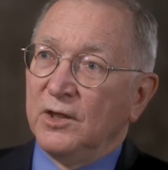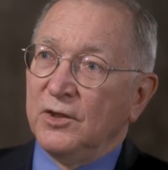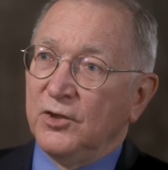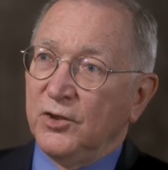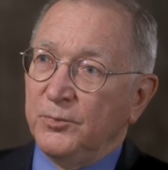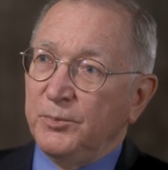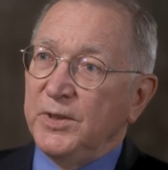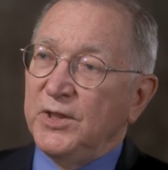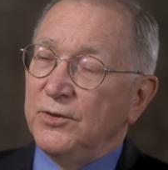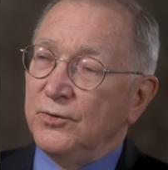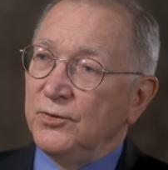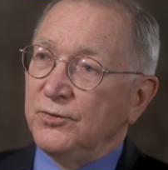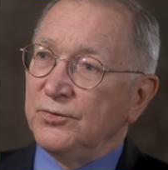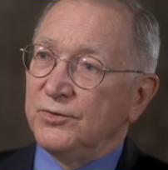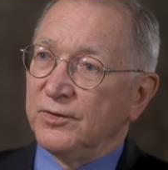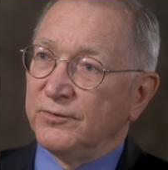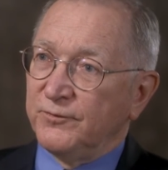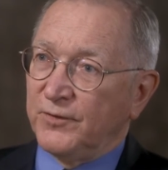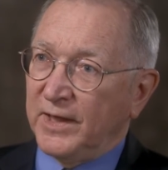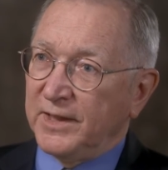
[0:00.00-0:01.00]
could be
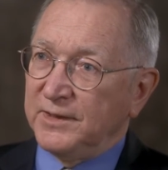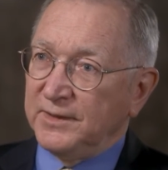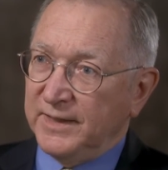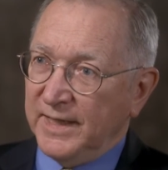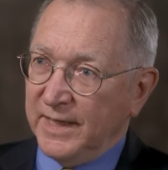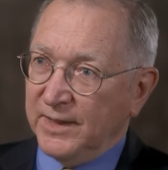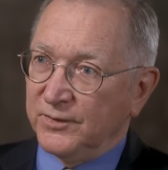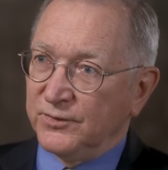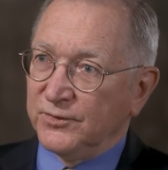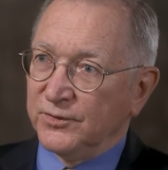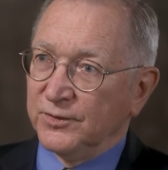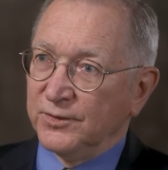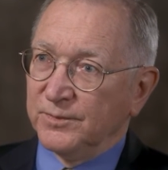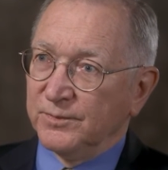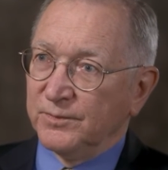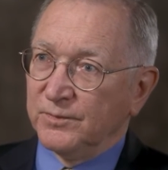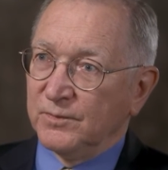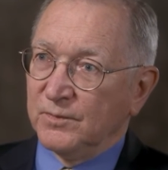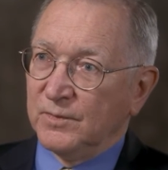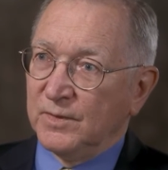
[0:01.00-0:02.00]
used to fight cancer
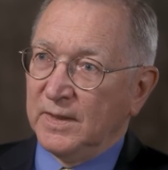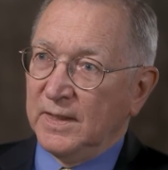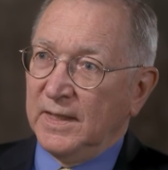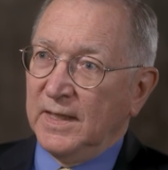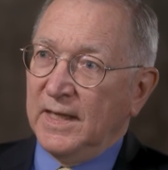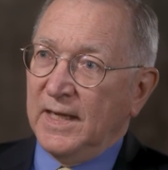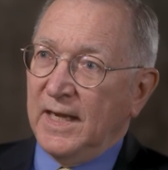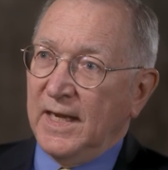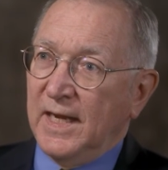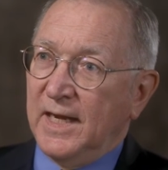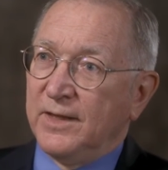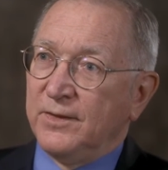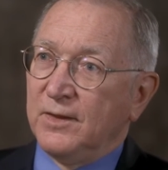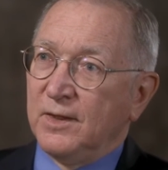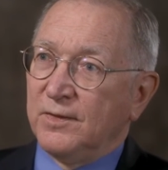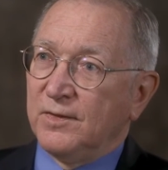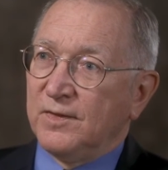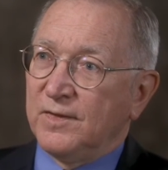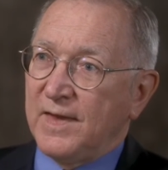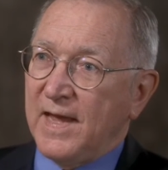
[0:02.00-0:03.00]
and
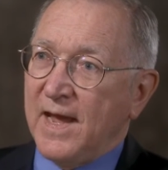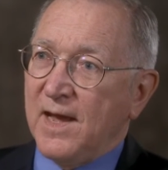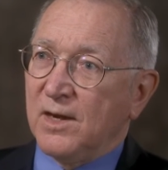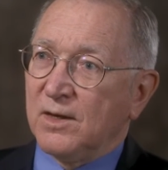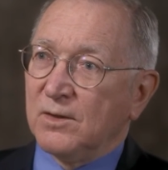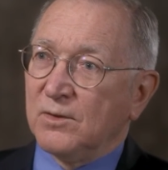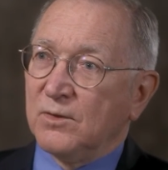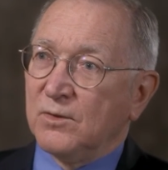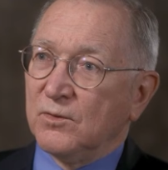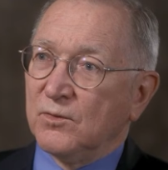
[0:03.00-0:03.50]
that that